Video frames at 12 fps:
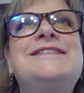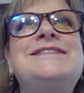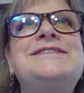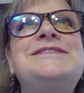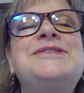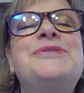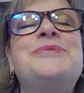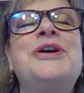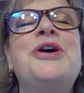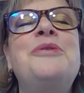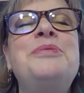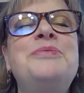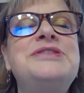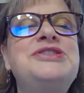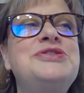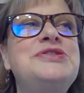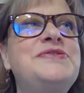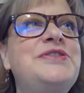So we hope it was
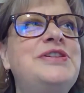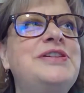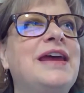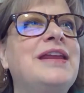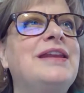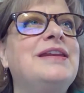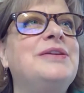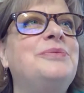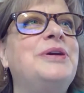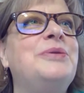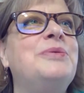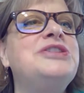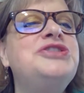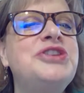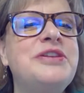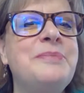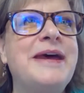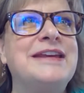useful and we wish you
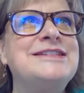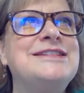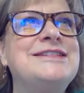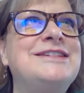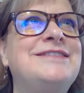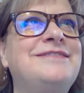the best.